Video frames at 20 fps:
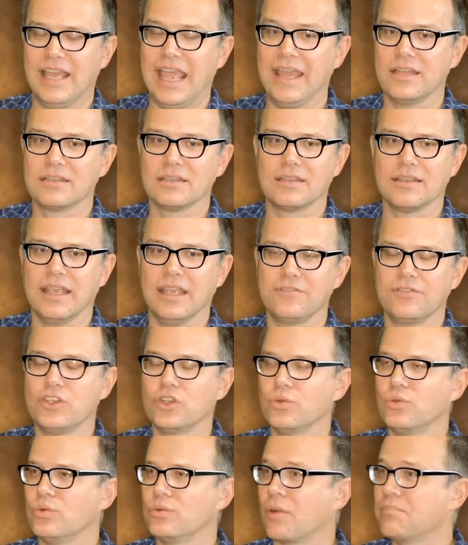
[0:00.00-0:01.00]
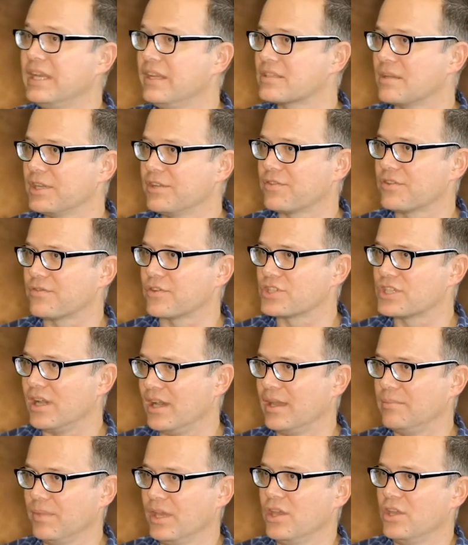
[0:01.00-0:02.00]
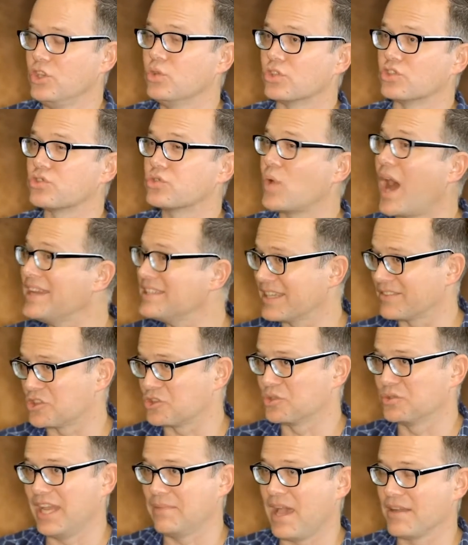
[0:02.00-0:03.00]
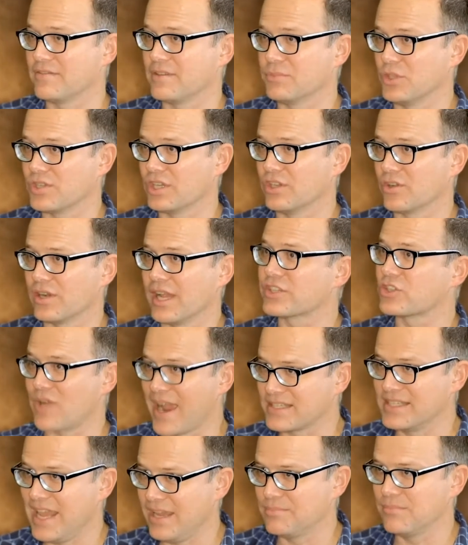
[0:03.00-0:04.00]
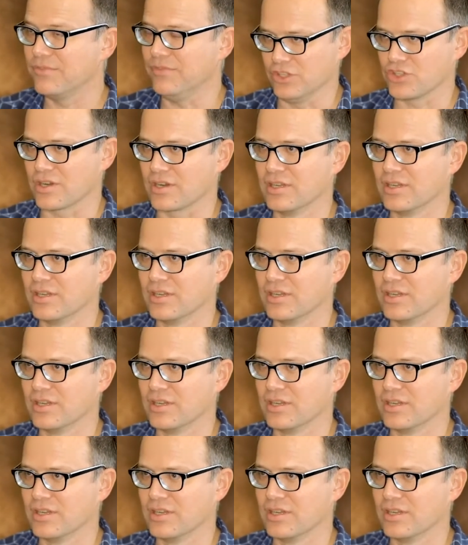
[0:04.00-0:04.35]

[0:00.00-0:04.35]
And if you are meeting somebody for the first time, you could try to get their true name out of them using your extract name feature.